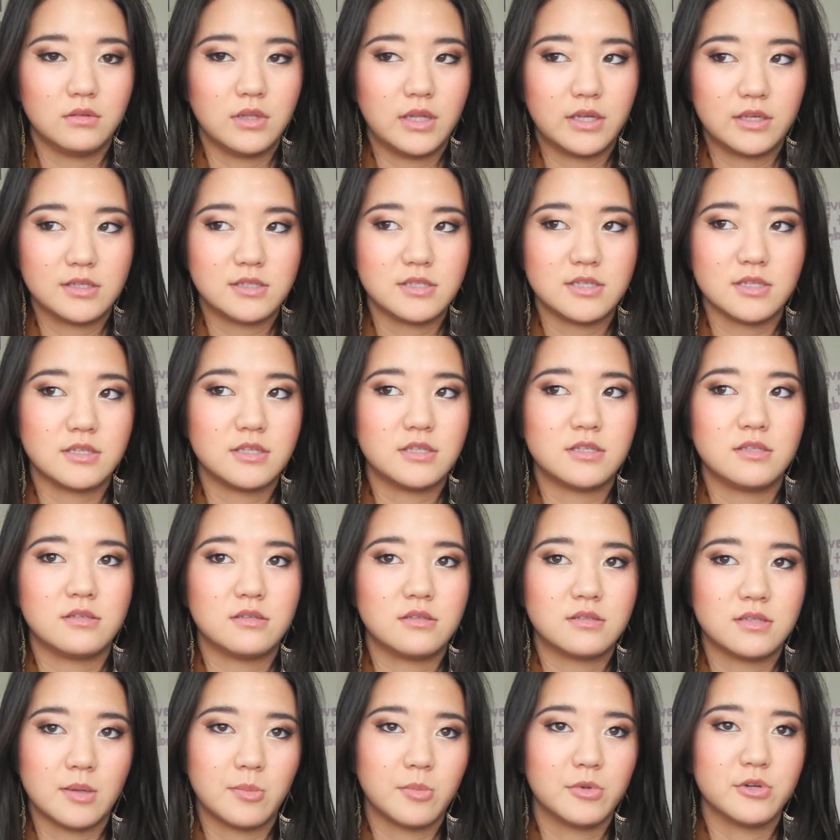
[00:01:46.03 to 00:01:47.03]
like six
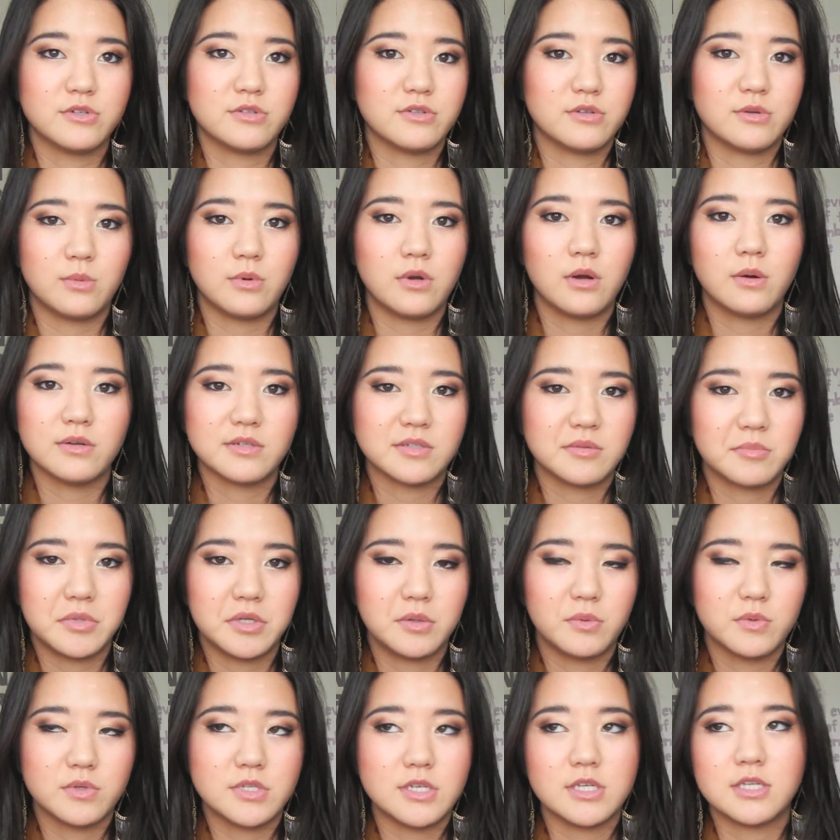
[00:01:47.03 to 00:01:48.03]
summers in a row or
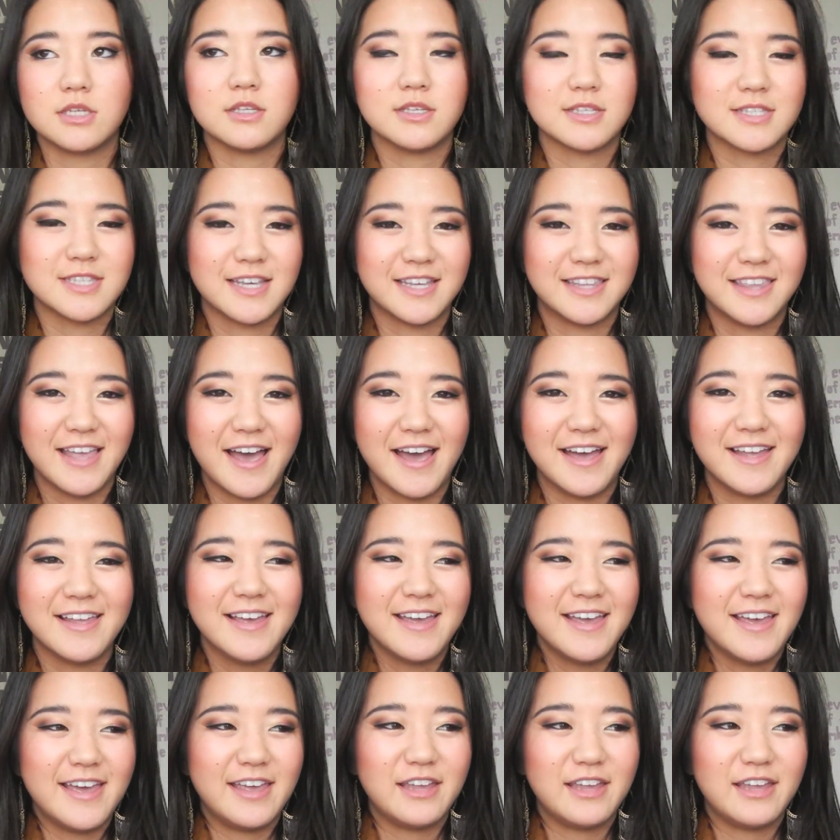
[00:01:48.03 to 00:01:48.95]
something ridiculous like that.